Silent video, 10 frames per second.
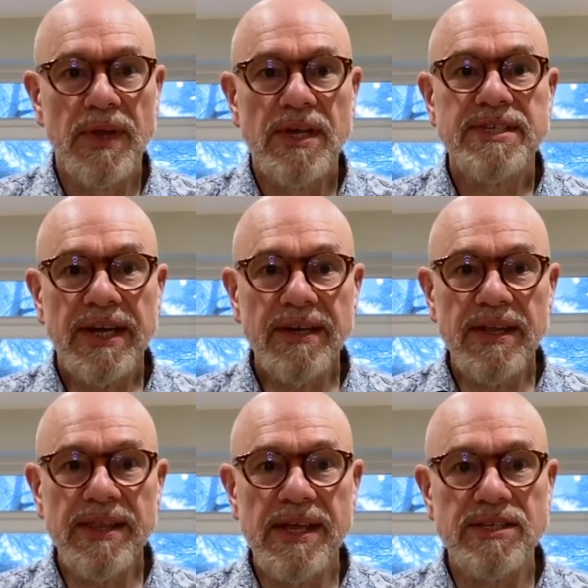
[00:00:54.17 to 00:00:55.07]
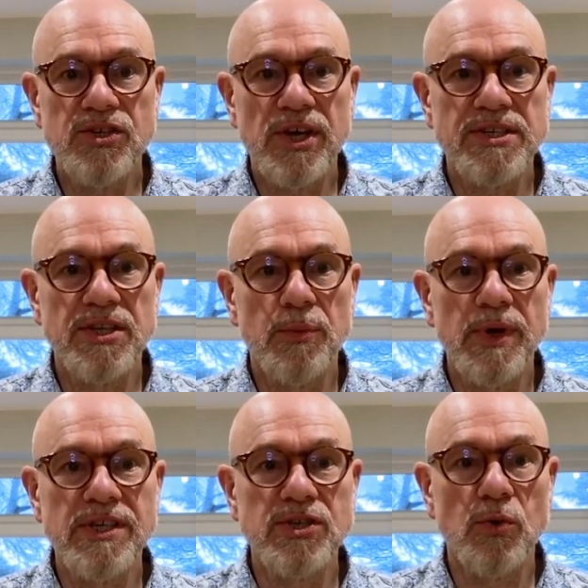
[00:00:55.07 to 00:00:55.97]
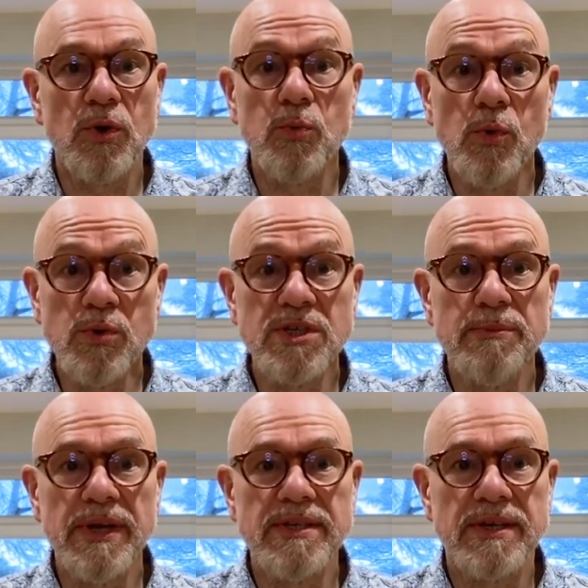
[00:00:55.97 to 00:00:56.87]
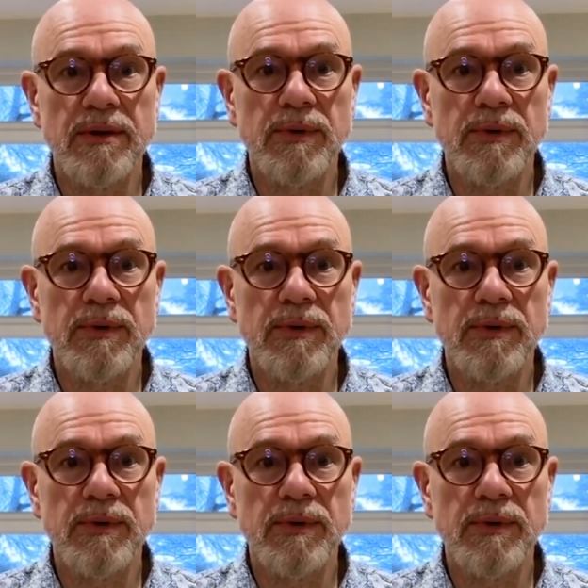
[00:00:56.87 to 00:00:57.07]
Secondly, they suggest that we install a water meter.